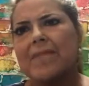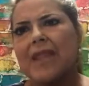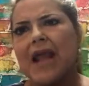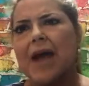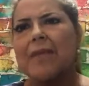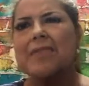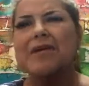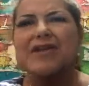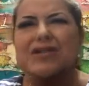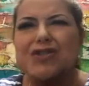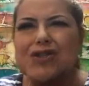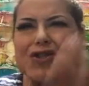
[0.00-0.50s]
I
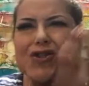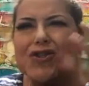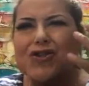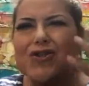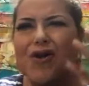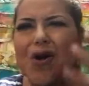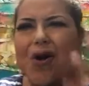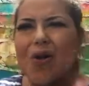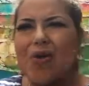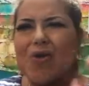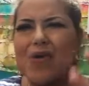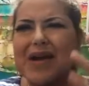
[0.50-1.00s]
mean, it's
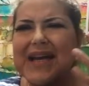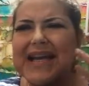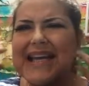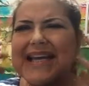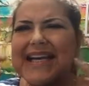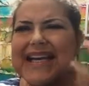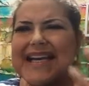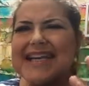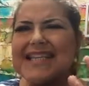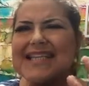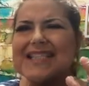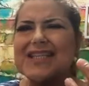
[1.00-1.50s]
so
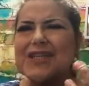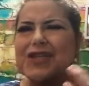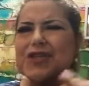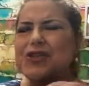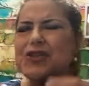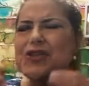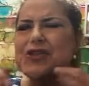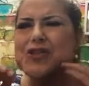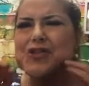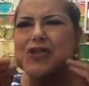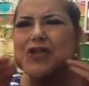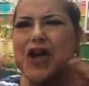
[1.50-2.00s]
easy to
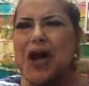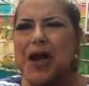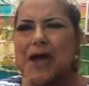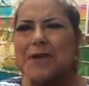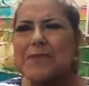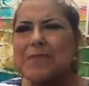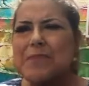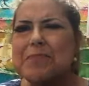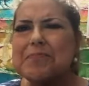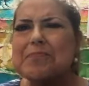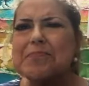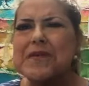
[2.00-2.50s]

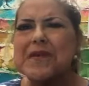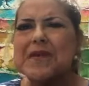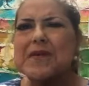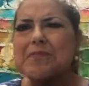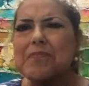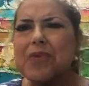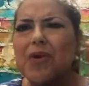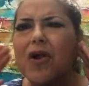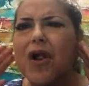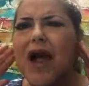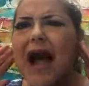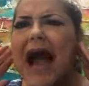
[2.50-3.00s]
shun
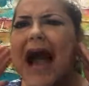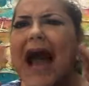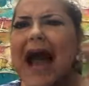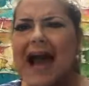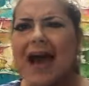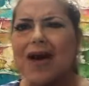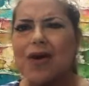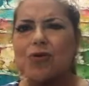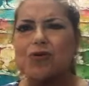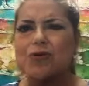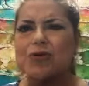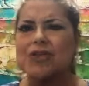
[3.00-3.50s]
people
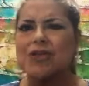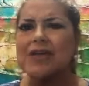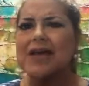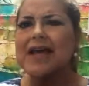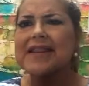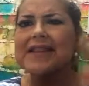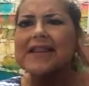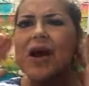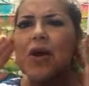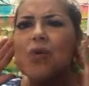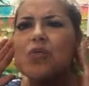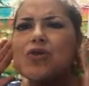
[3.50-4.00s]
out
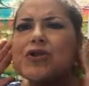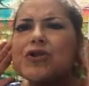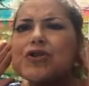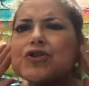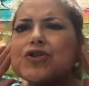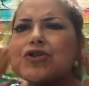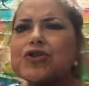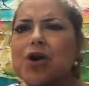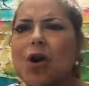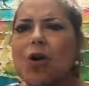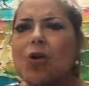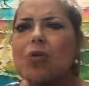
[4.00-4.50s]
that we
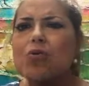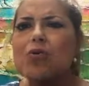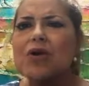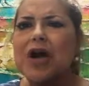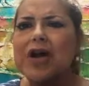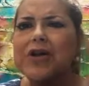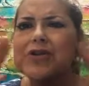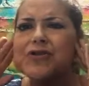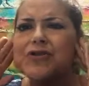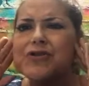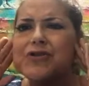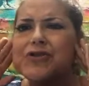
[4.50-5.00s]
don't
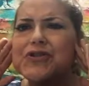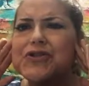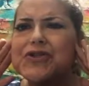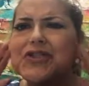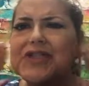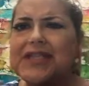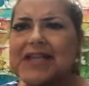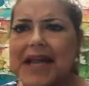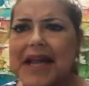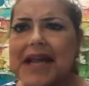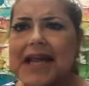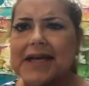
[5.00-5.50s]

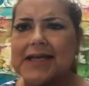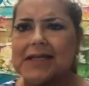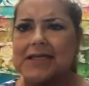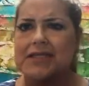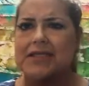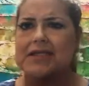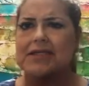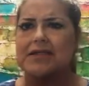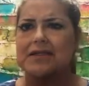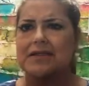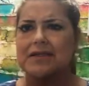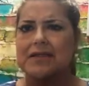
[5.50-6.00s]
understand,
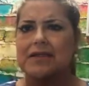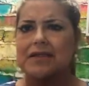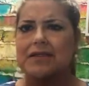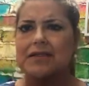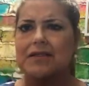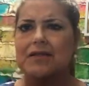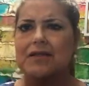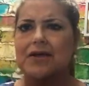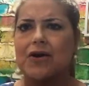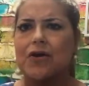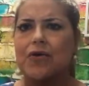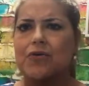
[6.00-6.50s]

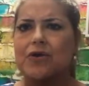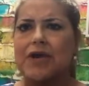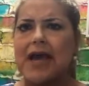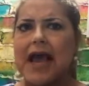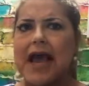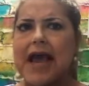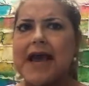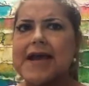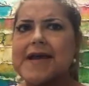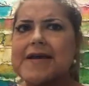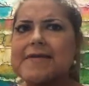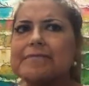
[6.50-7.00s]

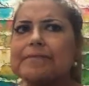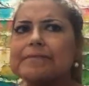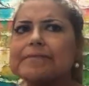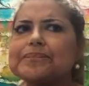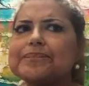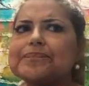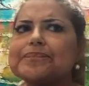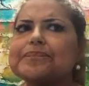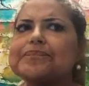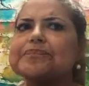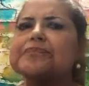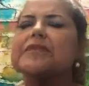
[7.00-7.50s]
okay?
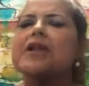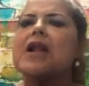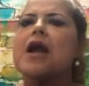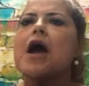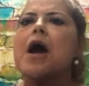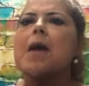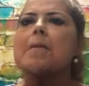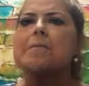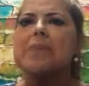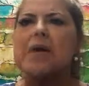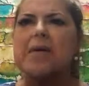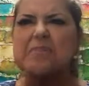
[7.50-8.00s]

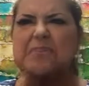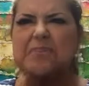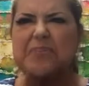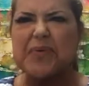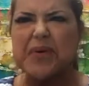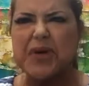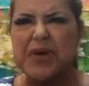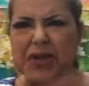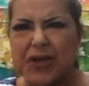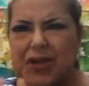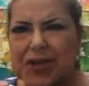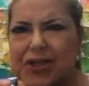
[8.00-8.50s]
But
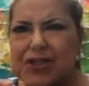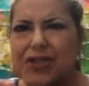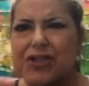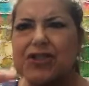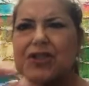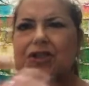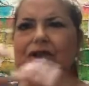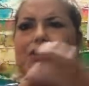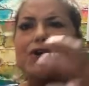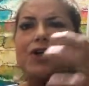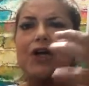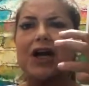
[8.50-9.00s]

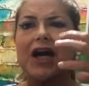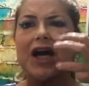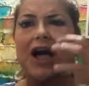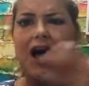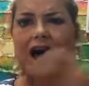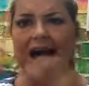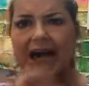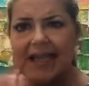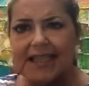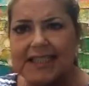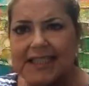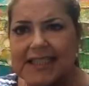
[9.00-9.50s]
personal
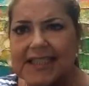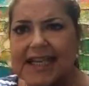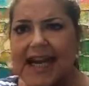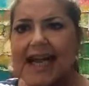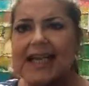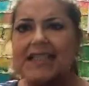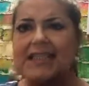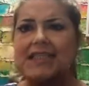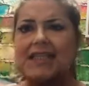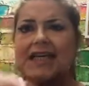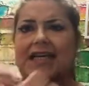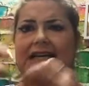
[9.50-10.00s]

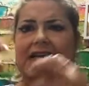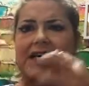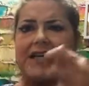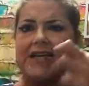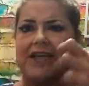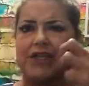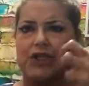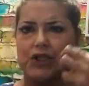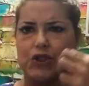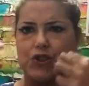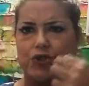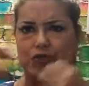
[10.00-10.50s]
contact
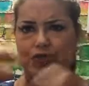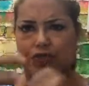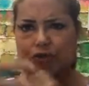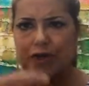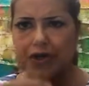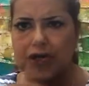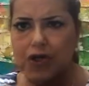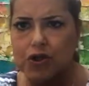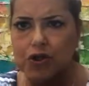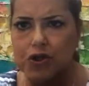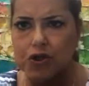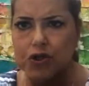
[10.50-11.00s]
is
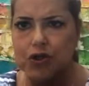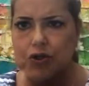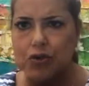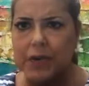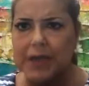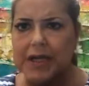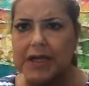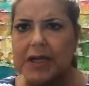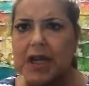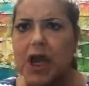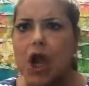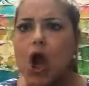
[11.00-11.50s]
critical to
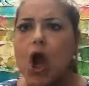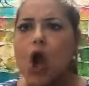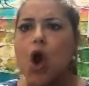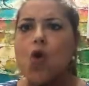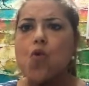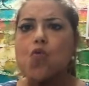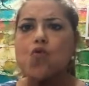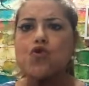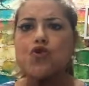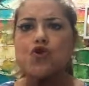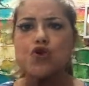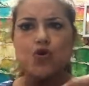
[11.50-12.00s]
it.
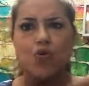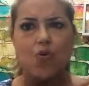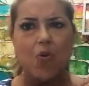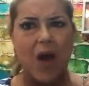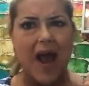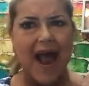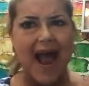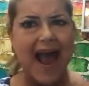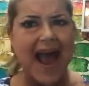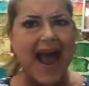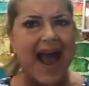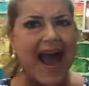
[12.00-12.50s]
You
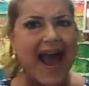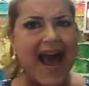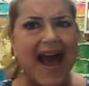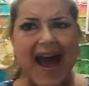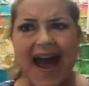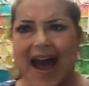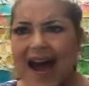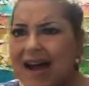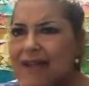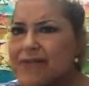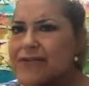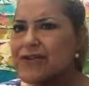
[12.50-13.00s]

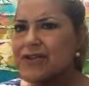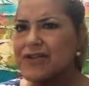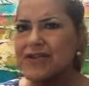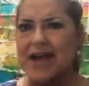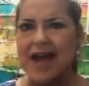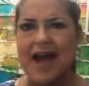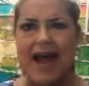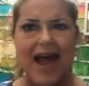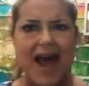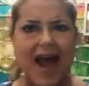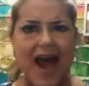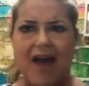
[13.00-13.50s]
have to
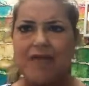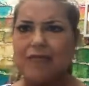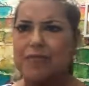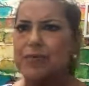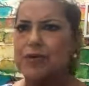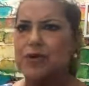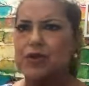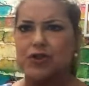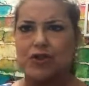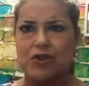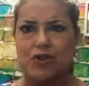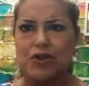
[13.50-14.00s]
have
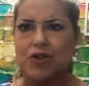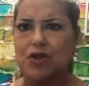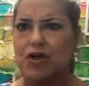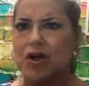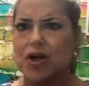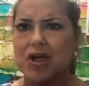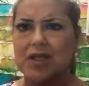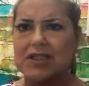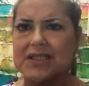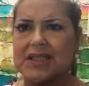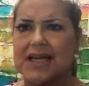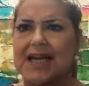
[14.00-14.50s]
personal
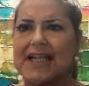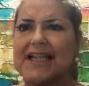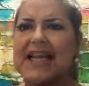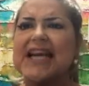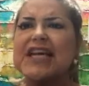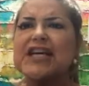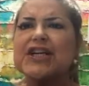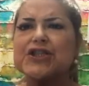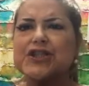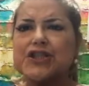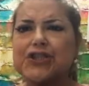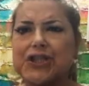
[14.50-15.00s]
contact.
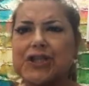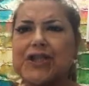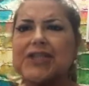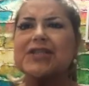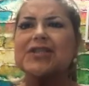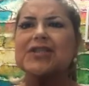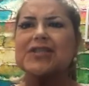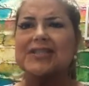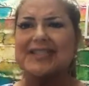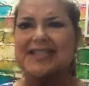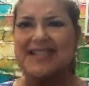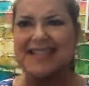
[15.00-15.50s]

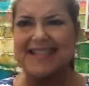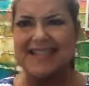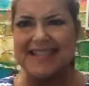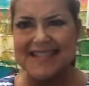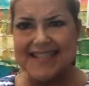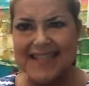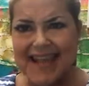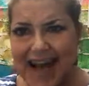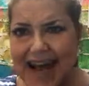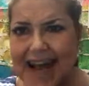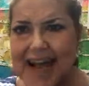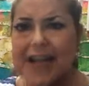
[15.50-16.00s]
Jesus
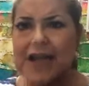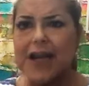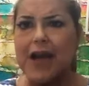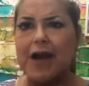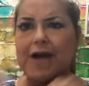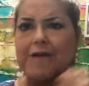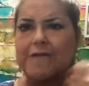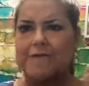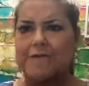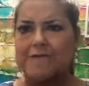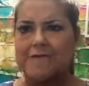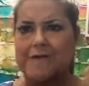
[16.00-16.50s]
died
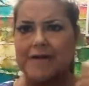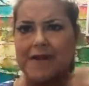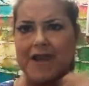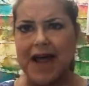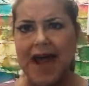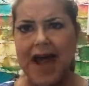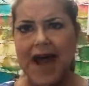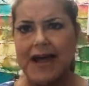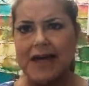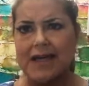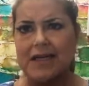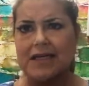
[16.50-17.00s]
for
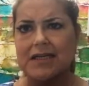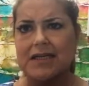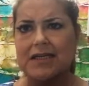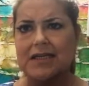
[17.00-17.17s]
that.